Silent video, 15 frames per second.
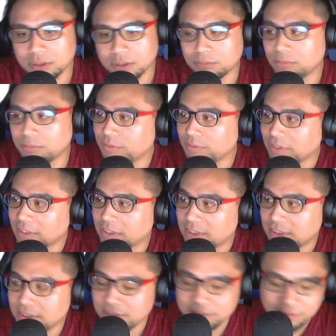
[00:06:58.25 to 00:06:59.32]
Moving
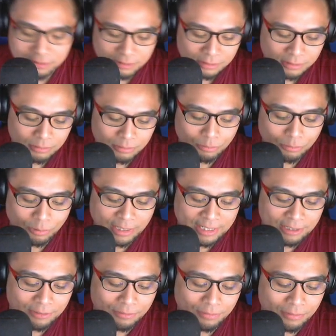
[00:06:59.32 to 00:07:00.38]
along.
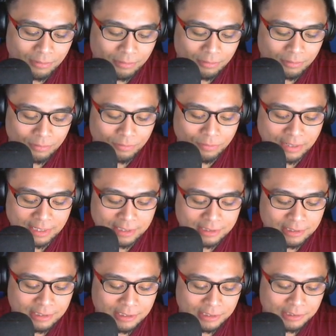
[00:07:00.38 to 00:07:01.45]
Weight
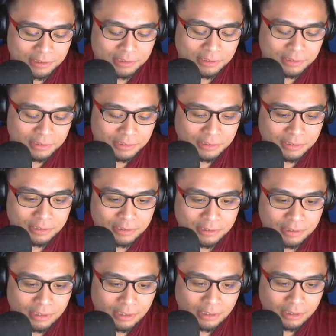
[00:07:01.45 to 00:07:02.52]
value
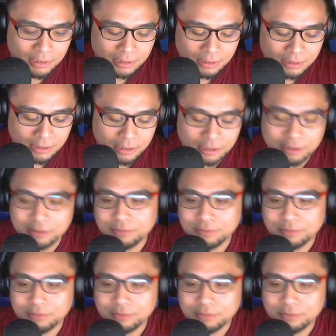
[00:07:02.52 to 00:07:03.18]
of